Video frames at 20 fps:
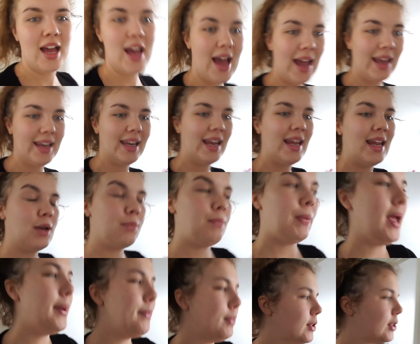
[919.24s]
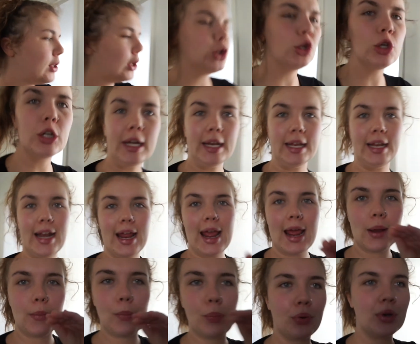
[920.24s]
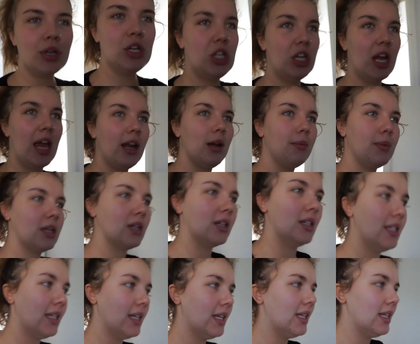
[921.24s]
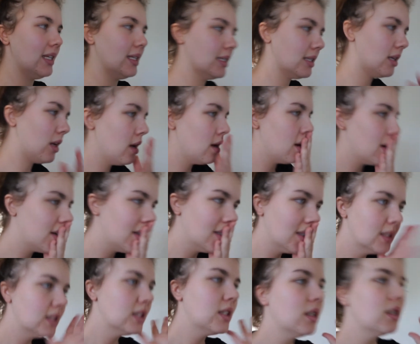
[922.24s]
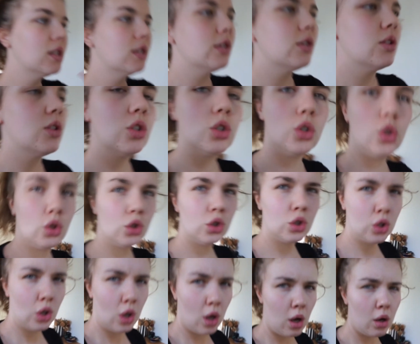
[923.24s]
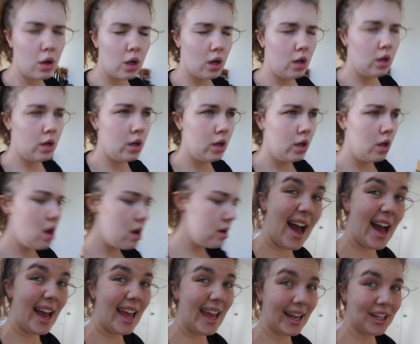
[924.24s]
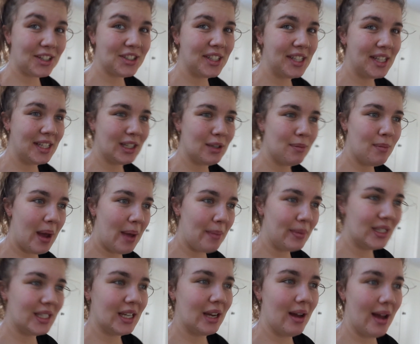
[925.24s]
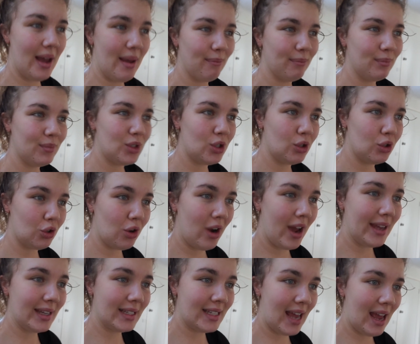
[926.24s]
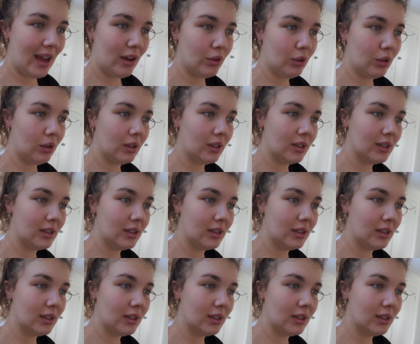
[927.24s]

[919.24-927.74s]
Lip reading: I need people to look at it and appreciate it because it is so good. I actually think it might be time to try and tackle